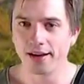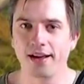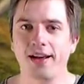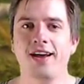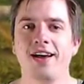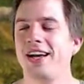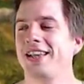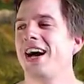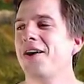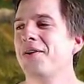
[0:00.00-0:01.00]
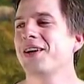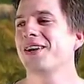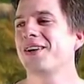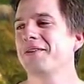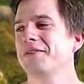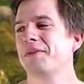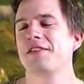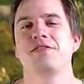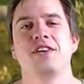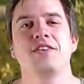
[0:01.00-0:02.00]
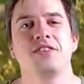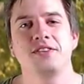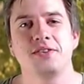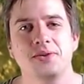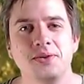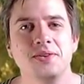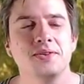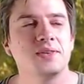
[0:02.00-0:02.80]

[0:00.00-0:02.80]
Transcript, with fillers: Uh, and now we're gonna come to my favorite tool,